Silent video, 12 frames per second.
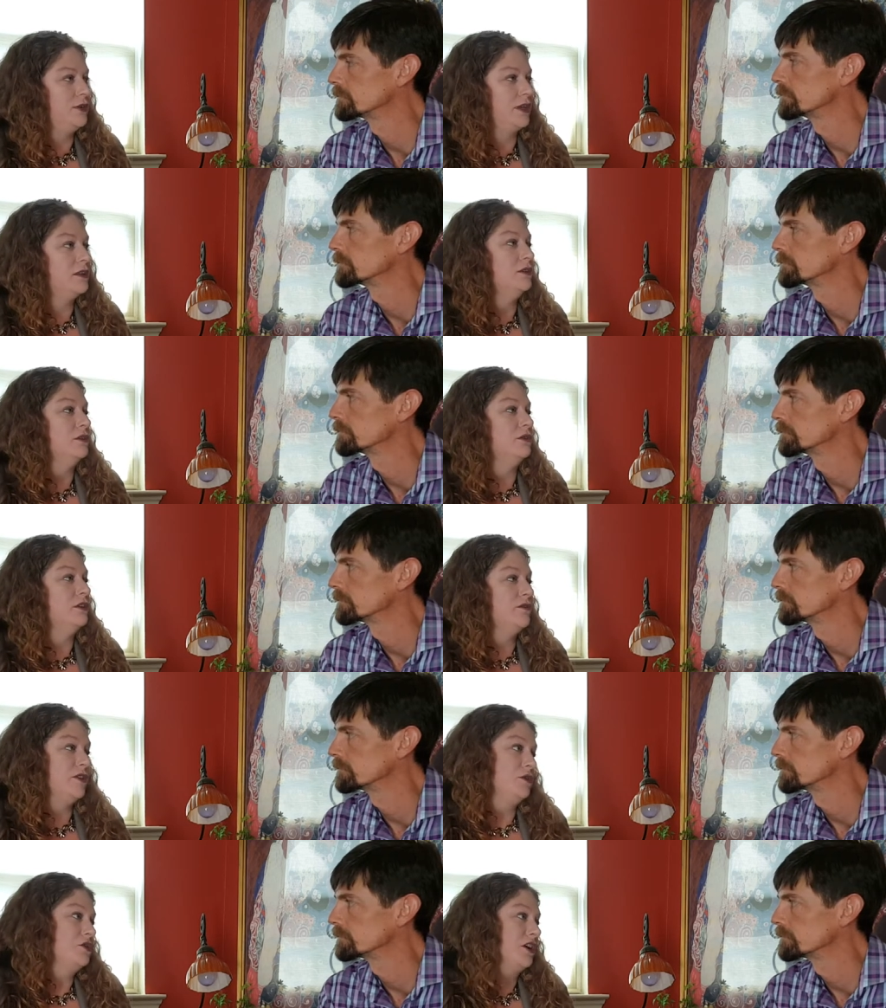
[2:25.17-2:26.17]
Speaker 1: include the
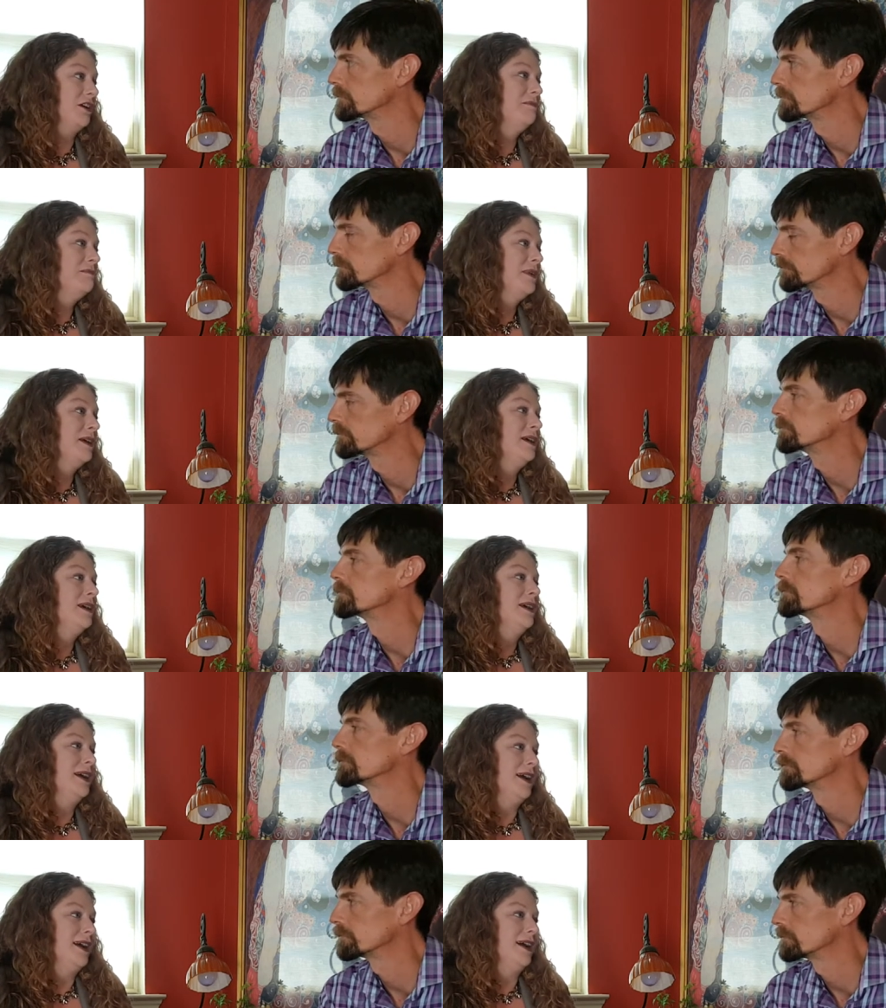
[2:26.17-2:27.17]
future,
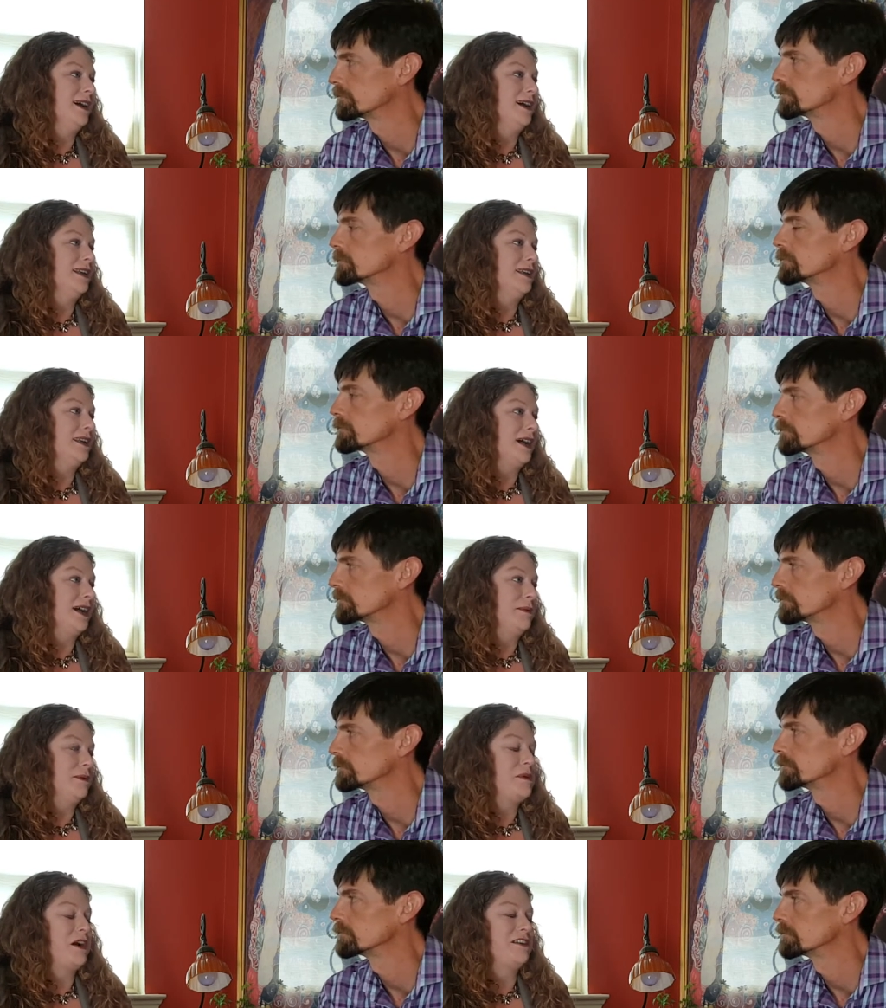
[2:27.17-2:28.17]
and I'm
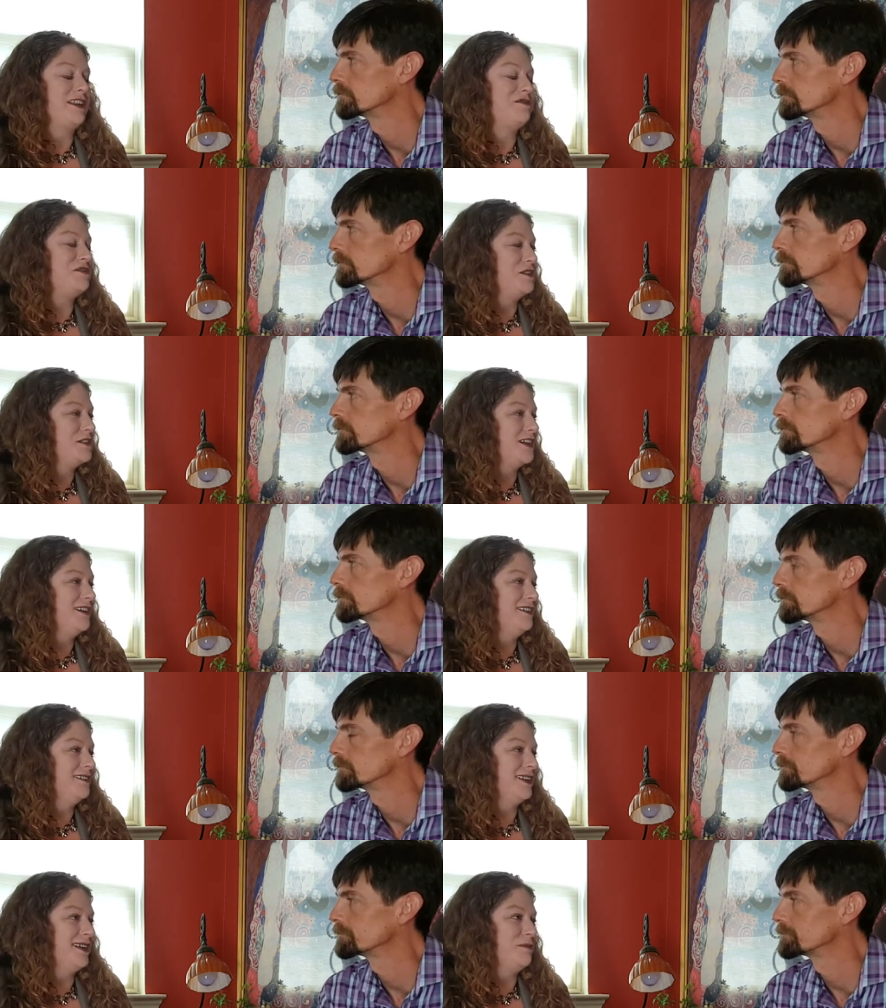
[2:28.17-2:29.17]
a part of that future,
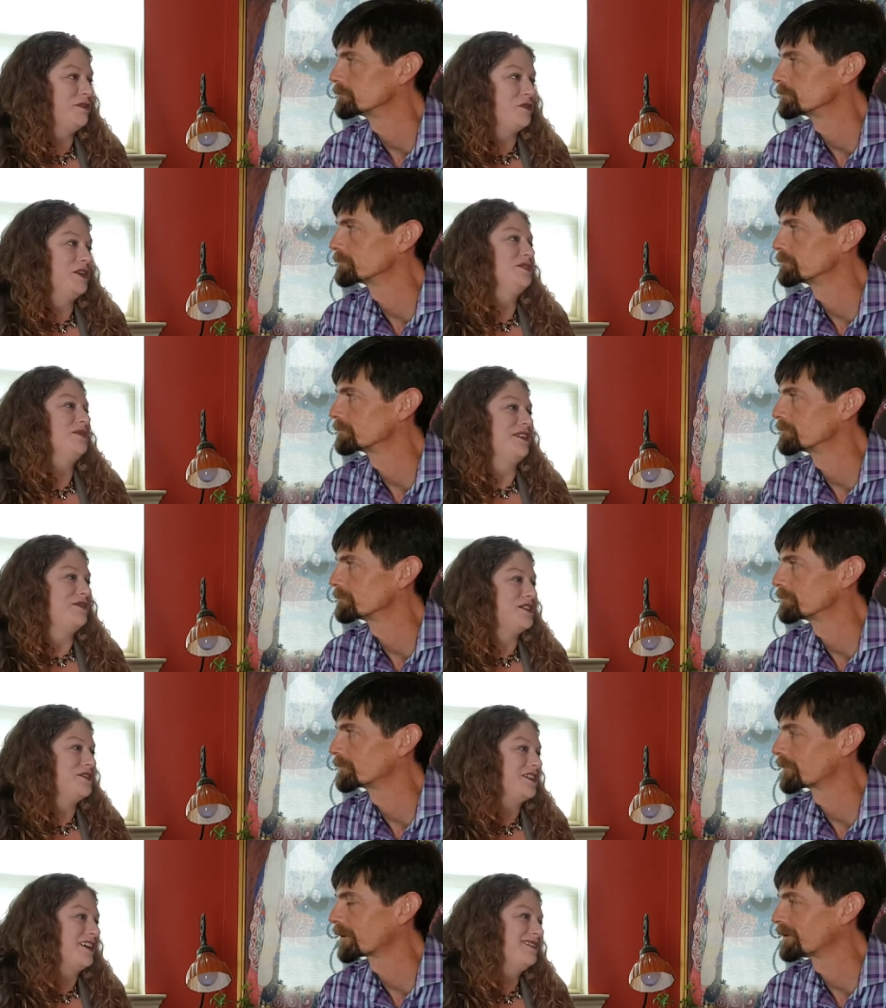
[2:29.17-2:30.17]
and I'm a voice for the
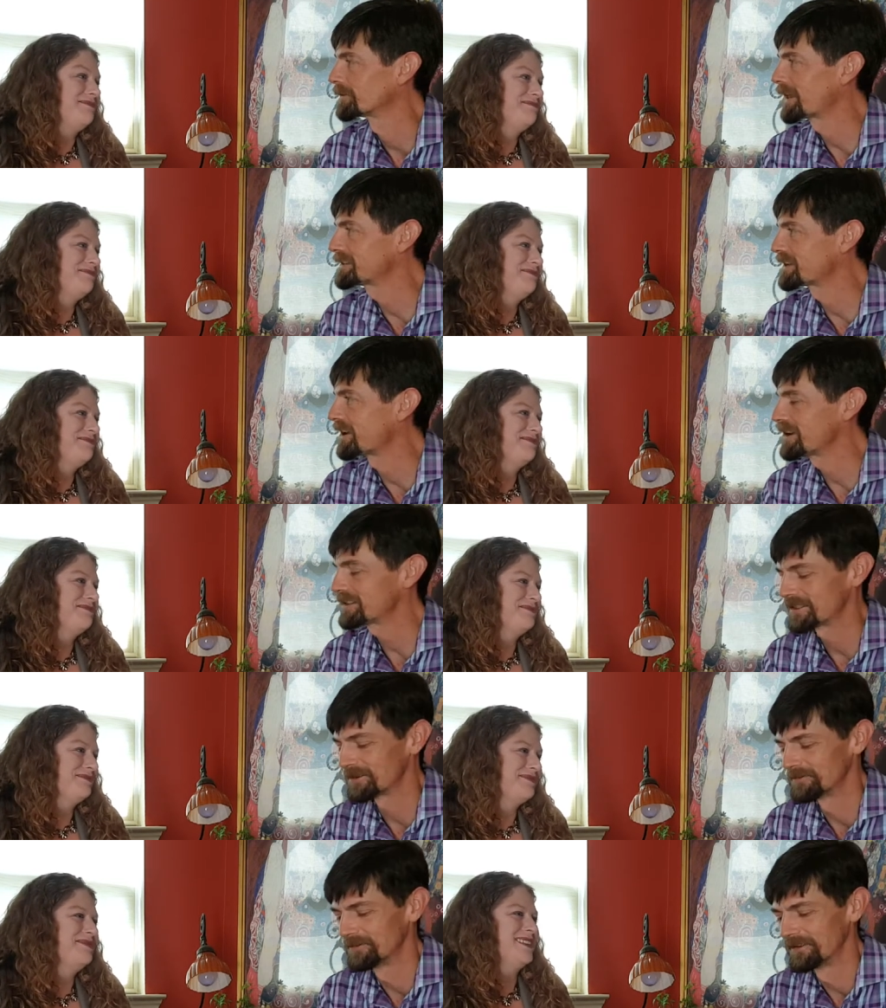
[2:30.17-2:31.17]
future.
Speaker 2: That's
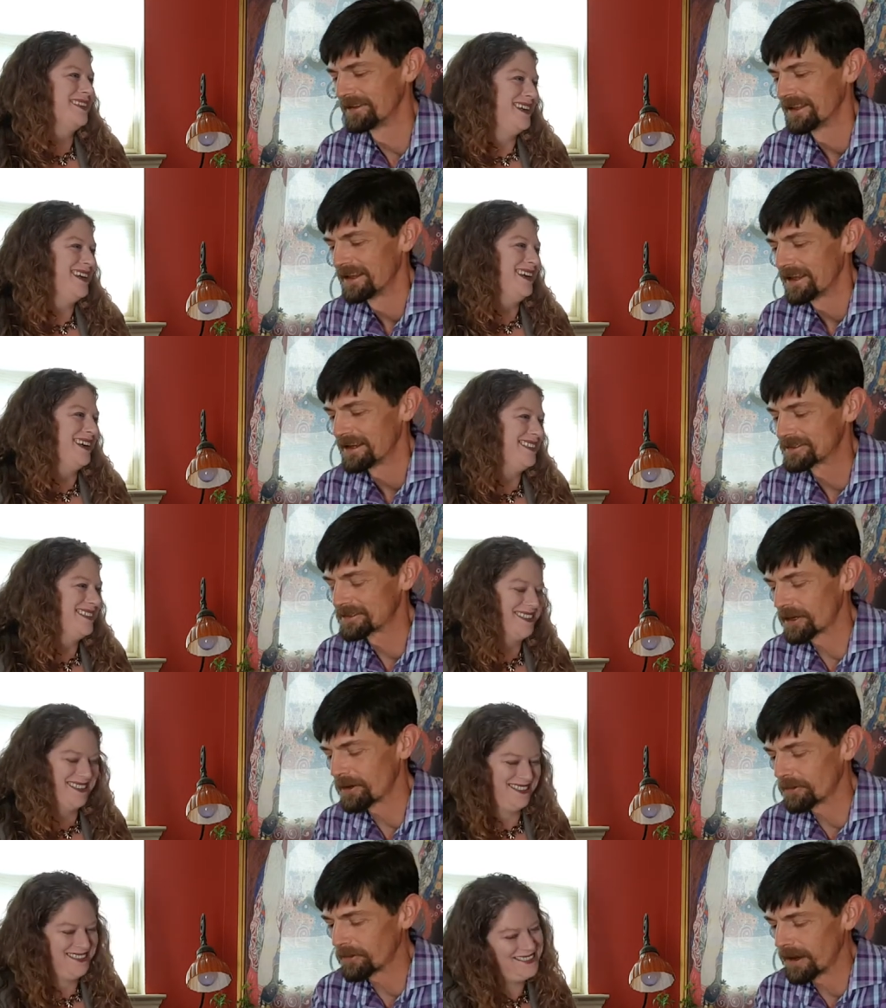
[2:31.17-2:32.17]
awesome. Yeah.
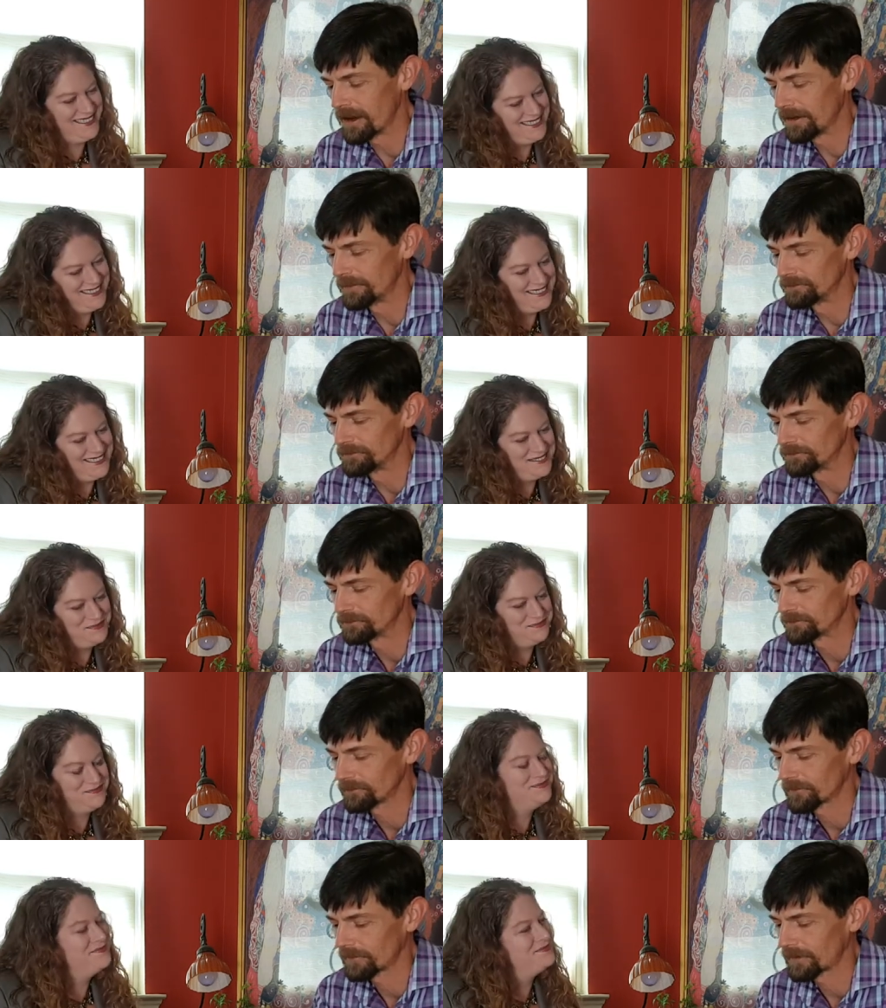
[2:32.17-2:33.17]
So
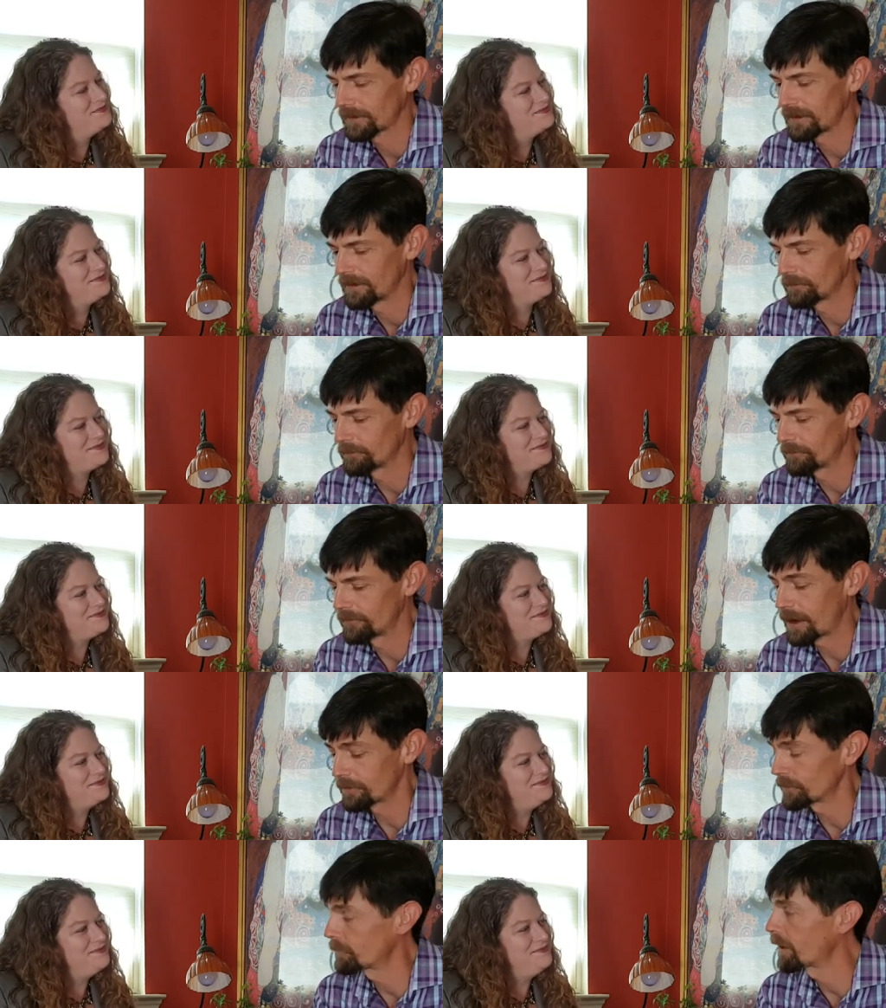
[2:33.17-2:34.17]
now
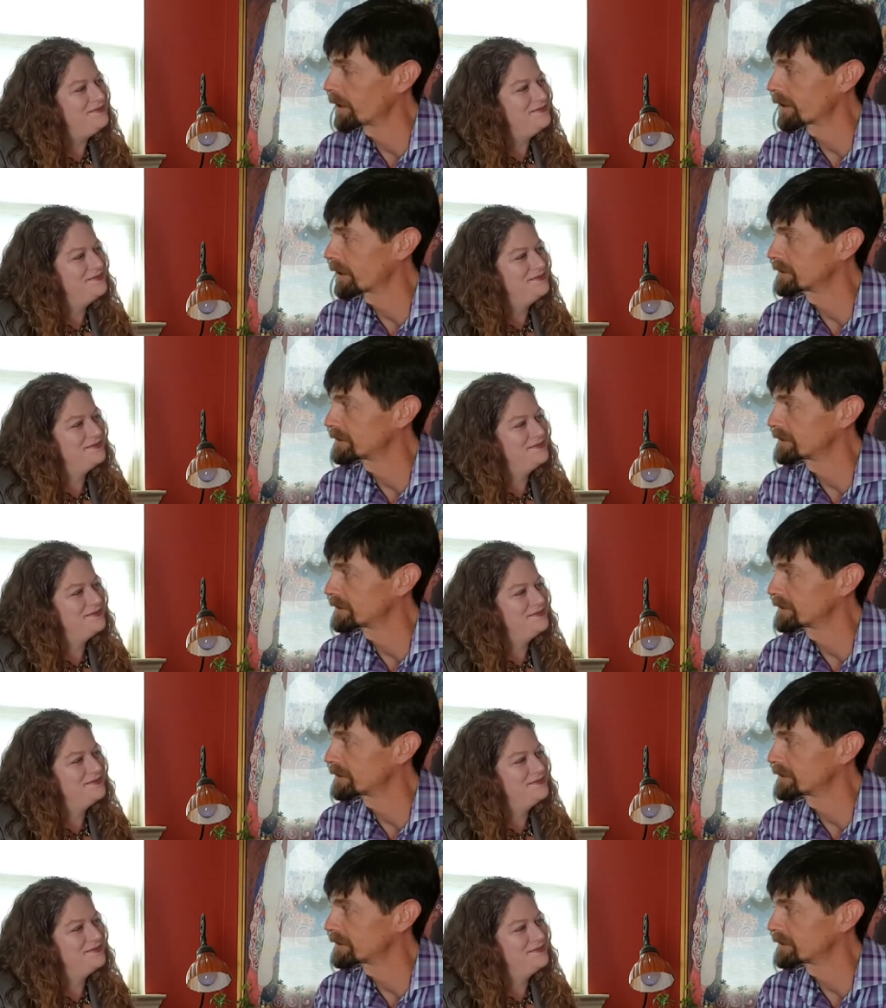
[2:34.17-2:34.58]
you're running against